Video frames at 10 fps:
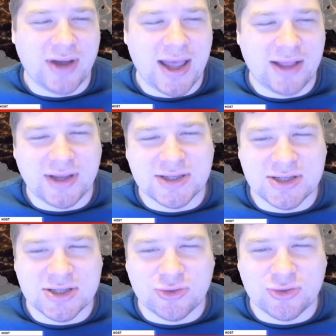aliens
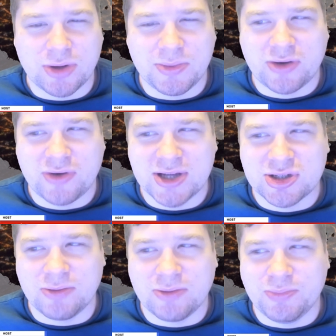to storm
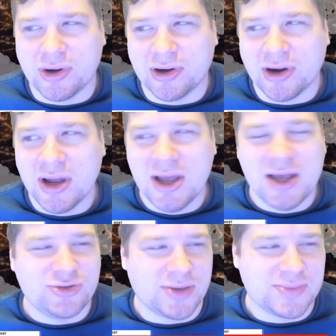across our border,
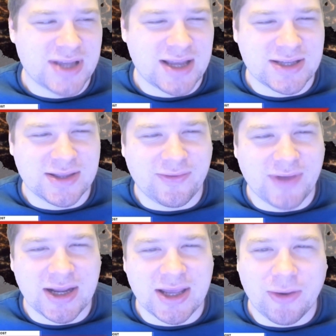Trump says in the
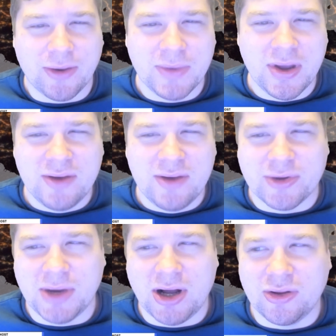video.
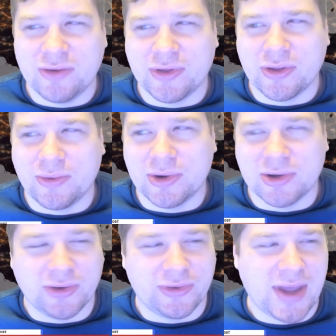From all over the
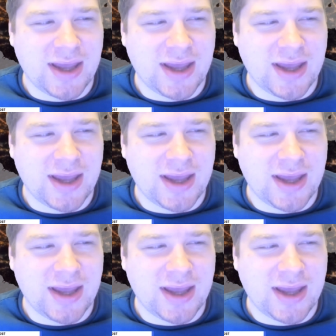world, they